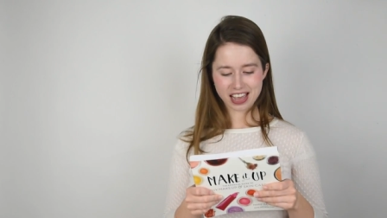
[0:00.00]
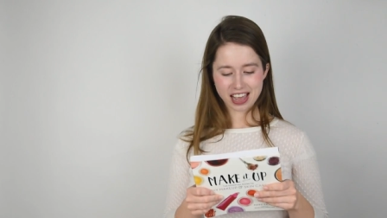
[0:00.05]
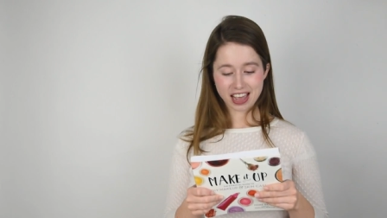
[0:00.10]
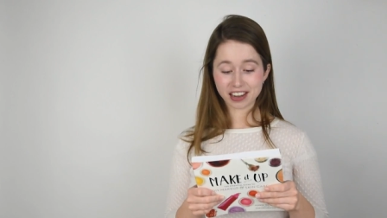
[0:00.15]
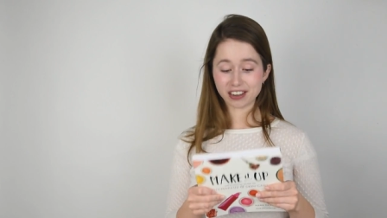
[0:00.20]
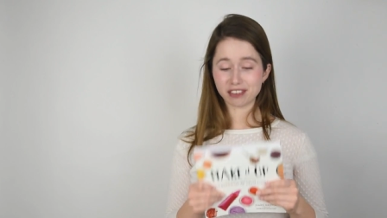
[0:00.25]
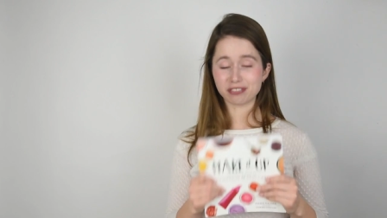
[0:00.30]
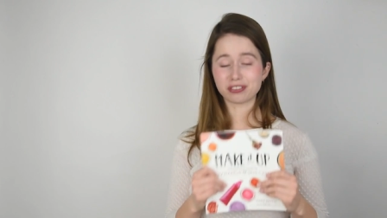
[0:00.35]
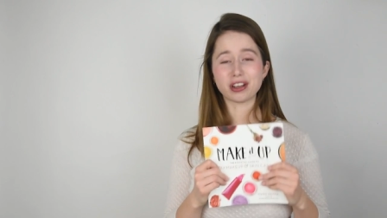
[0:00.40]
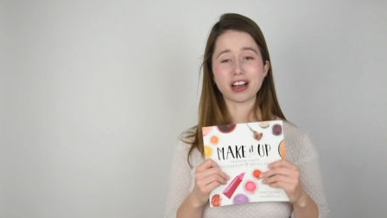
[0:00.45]

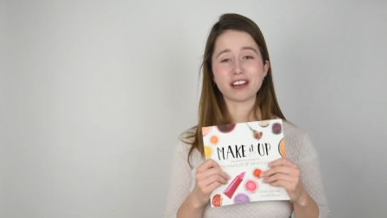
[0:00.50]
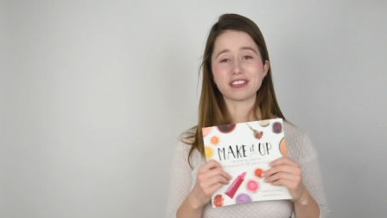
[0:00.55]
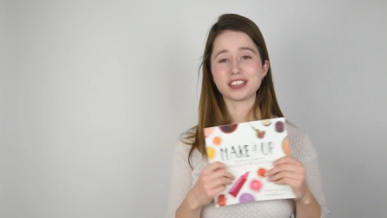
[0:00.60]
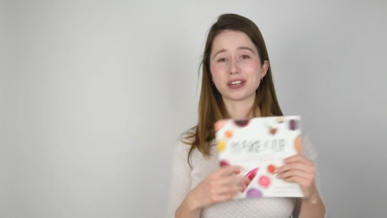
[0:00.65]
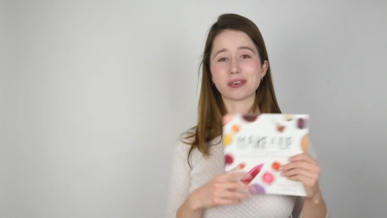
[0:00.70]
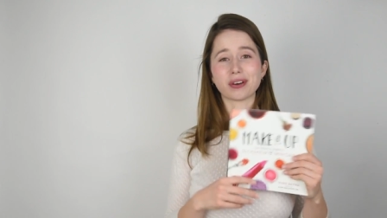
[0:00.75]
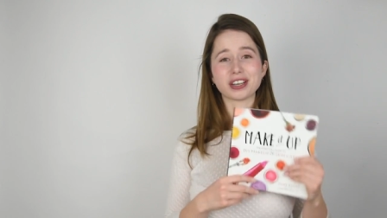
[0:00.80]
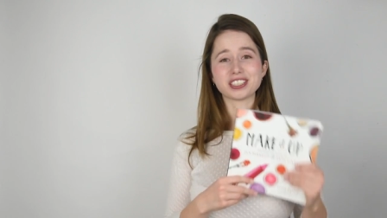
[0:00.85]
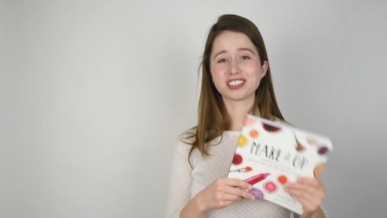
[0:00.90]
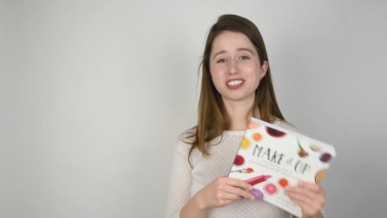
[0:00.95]
And if you have any
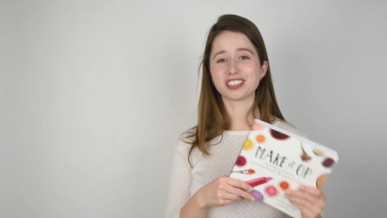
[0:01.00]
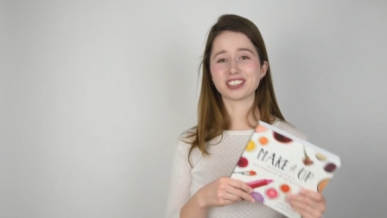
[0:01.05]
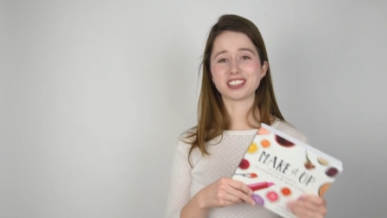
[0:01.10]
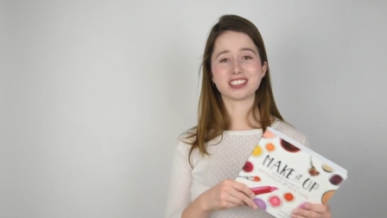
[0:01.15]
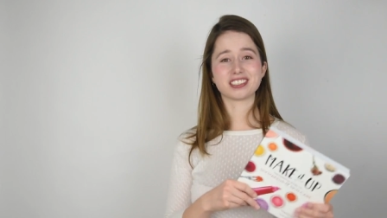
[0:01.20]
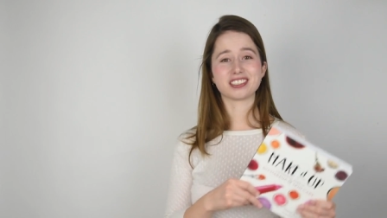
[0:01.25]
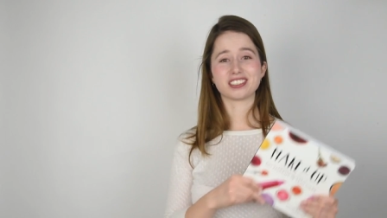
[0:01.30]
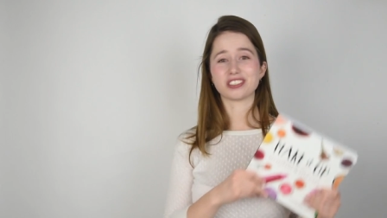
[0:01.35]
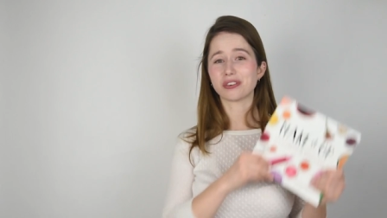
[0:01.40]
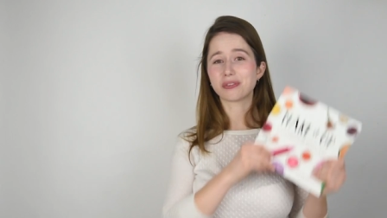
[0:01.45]

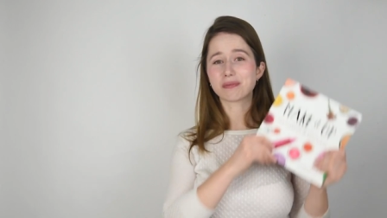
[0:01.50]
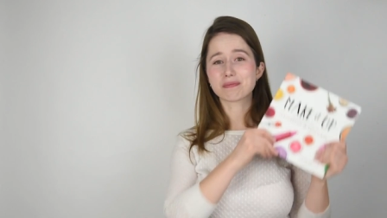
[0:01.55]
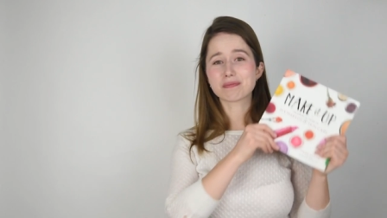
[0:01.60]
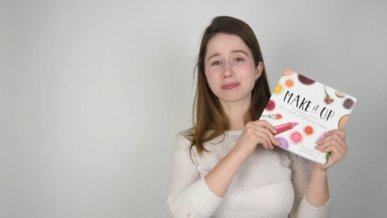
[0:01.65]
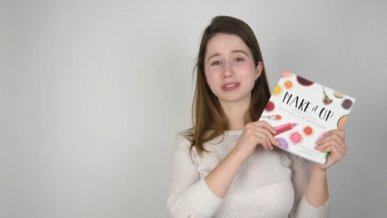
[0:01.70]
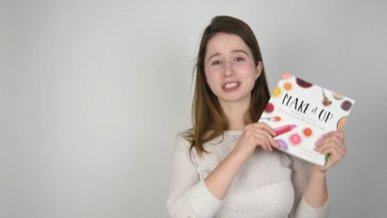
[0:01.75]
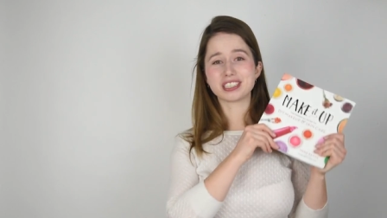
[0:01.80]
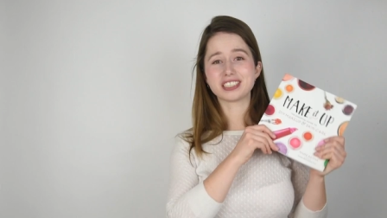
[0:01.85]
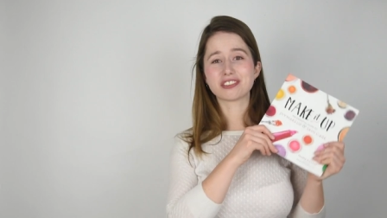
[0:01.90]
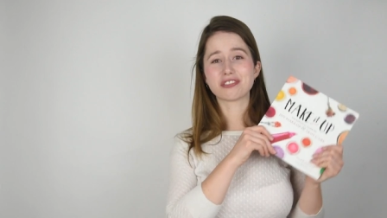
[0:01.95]
questions, you know,
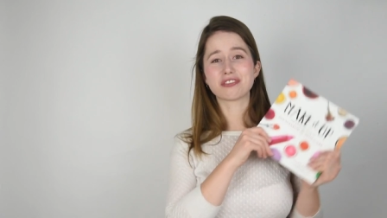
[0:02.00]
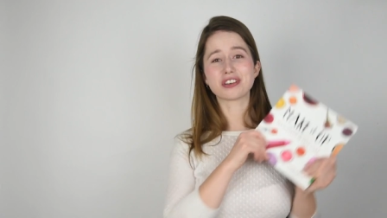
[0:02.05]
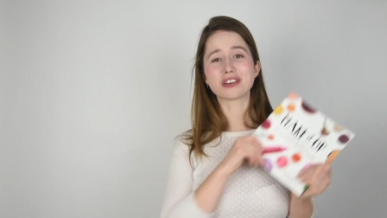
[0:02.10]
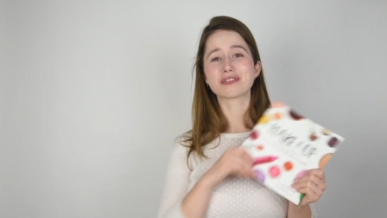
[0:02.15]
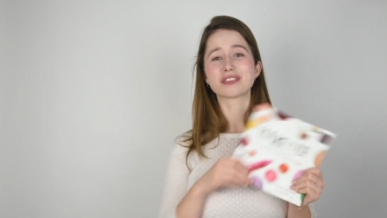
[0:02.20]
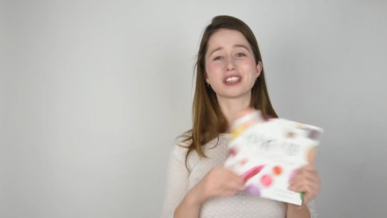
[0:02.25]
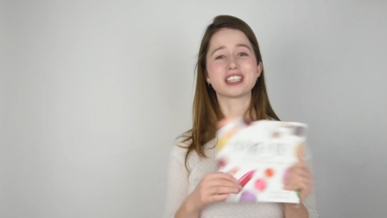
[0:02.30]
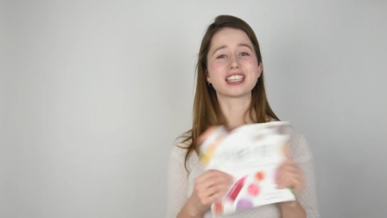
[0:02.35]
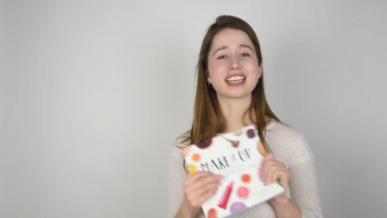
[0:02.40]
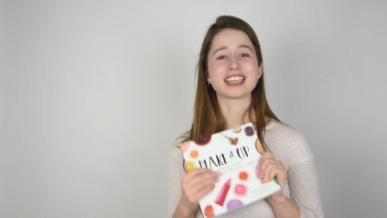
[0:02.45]
please feel
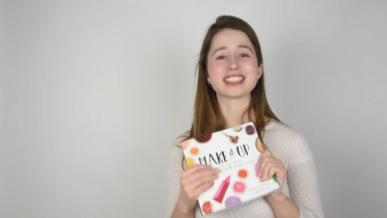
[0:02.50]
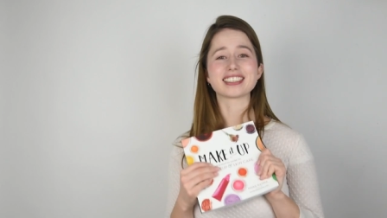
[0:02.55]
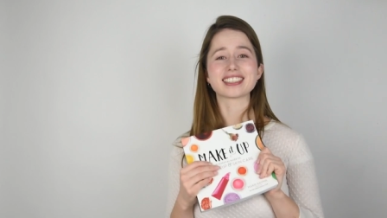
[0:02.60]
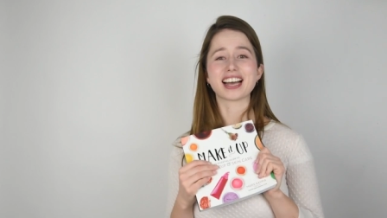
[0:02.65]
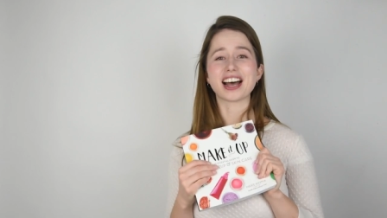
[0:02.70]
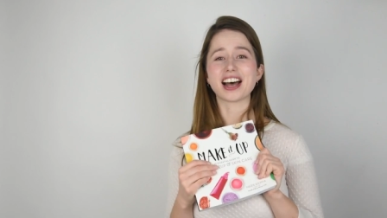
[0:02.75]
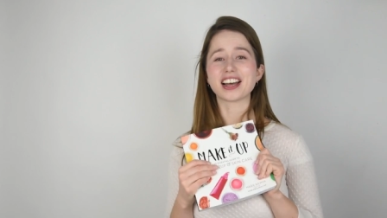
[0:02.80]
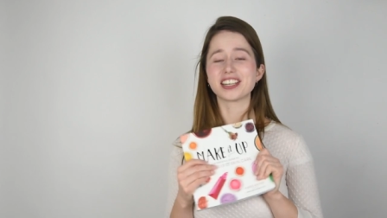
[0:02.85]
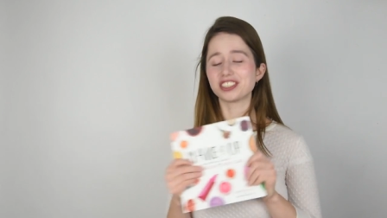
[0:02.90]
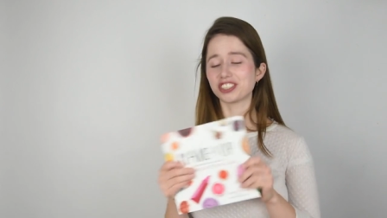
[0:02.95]
free to get in
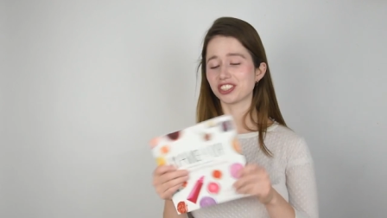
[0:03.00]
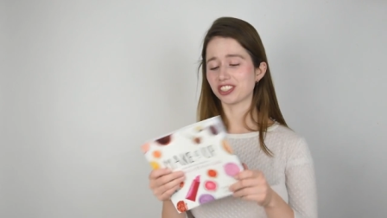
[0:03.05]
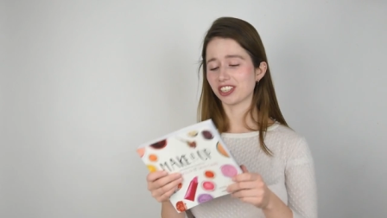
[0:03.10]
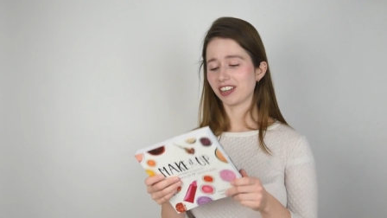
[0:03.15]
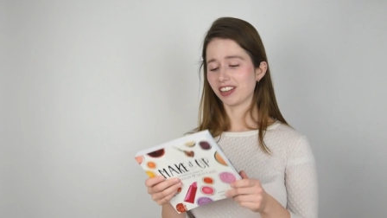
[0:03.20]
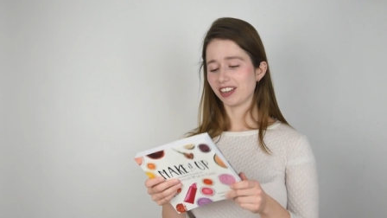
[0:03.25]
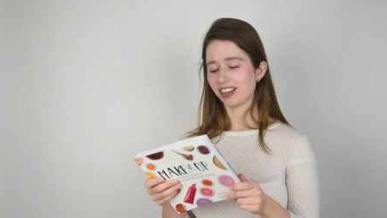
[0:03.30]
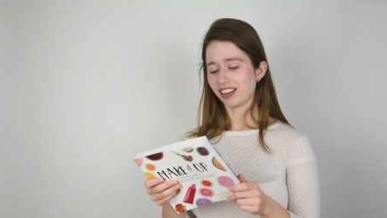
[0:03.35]
touch.